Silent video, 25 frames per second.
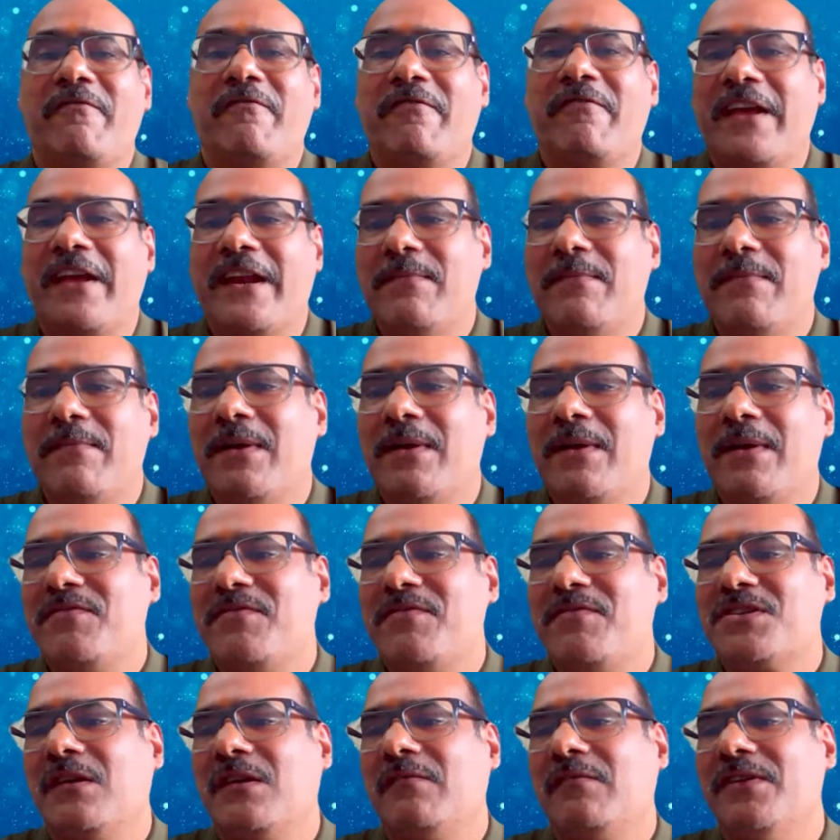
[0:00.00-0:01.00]
very
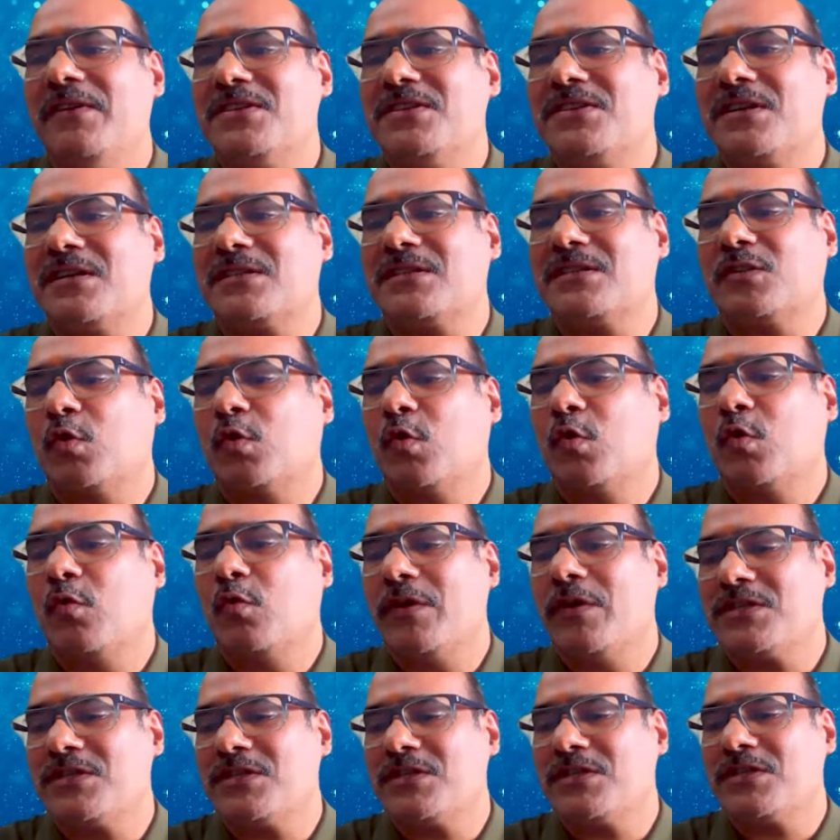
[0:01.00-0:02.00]
beneficial features through
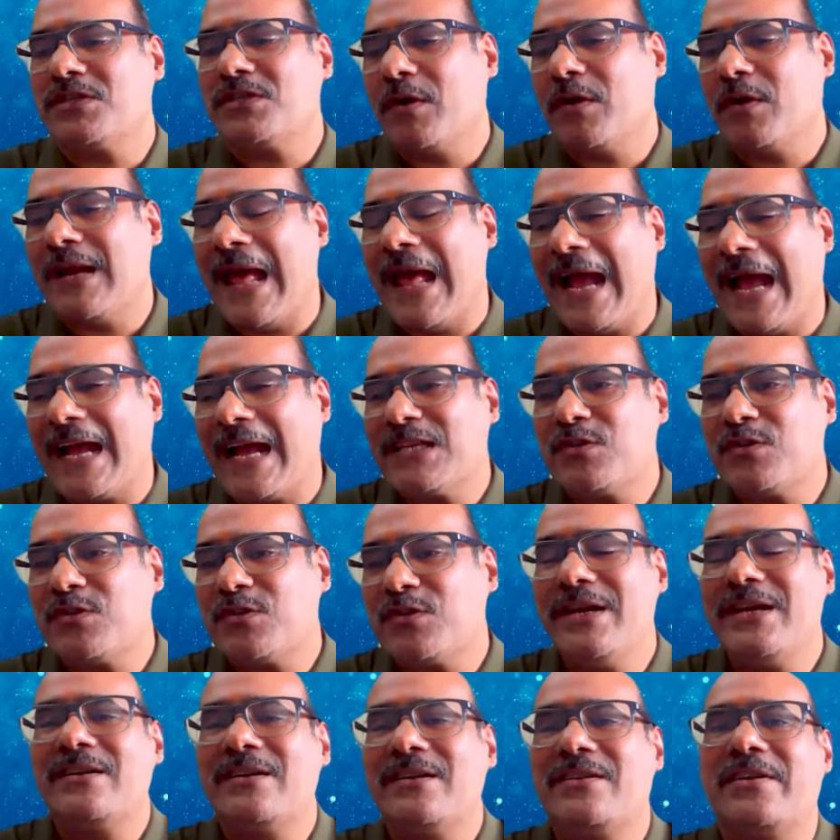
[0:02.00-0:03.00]
which you can actually
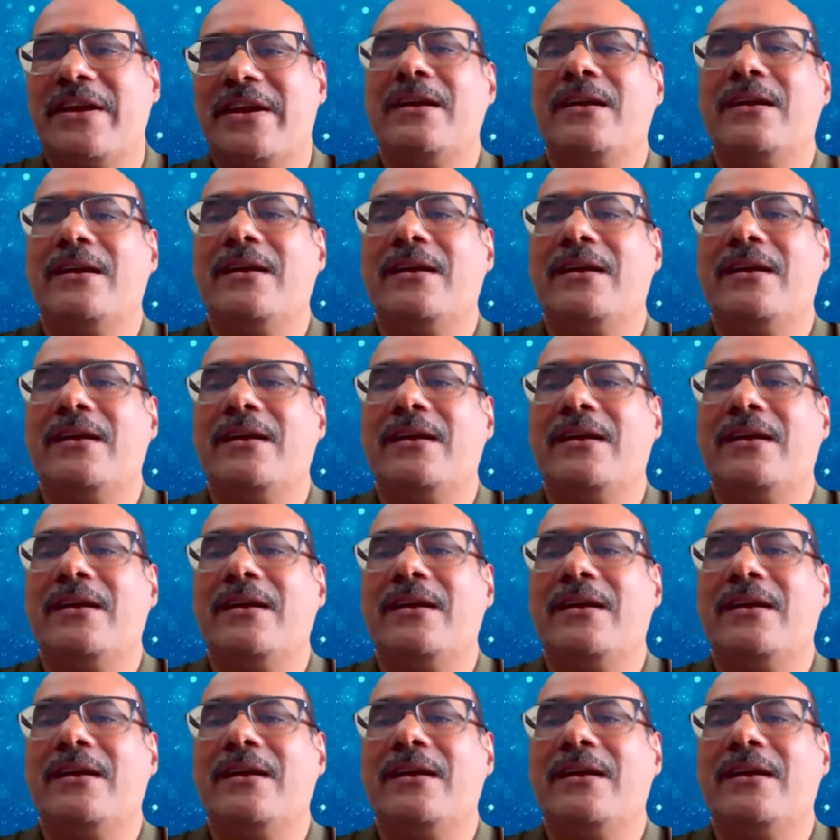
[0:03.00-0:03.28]
trend,